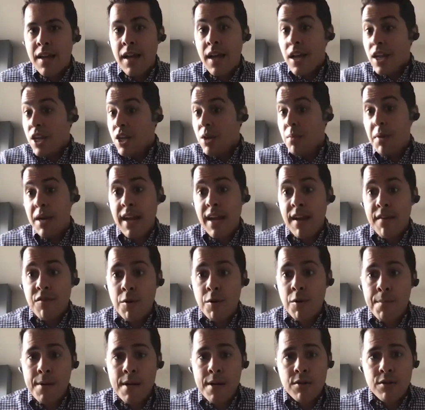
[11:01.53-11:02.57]
you might have
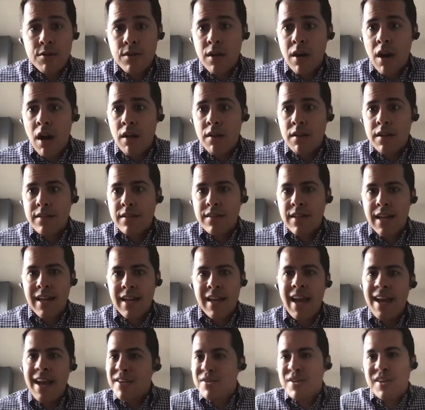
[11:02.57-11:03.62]
your peers or colleagues say,
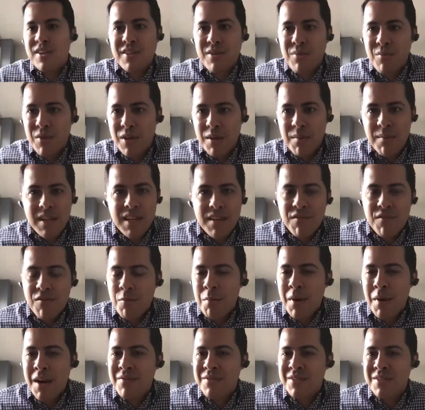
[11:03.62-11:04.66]
hey Justin, what are you making for
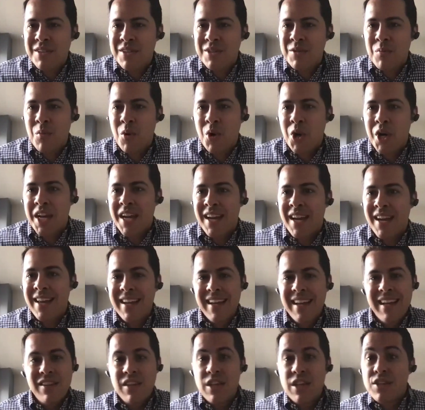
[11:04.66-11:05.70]
breakfast this morning? Let's